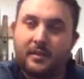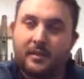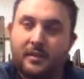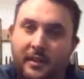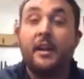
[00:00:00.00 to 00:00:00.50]

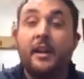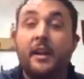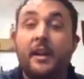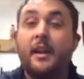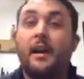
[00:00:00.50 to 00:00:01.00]
That's scary.
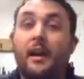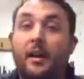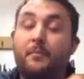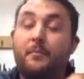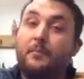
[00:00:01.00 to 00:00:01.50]

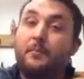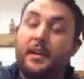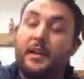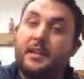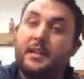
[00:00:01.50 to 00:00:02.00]
Um,
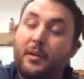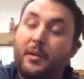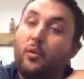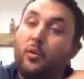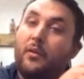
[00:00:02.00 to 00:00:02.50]
but it's taken
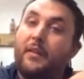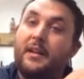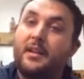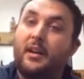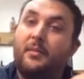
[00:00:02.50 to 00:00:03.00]
me all of
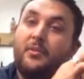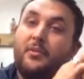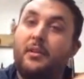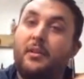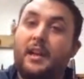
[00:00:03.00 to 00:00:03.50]
that time
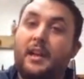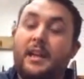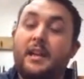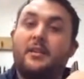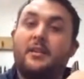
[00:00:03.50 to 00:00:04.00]
to really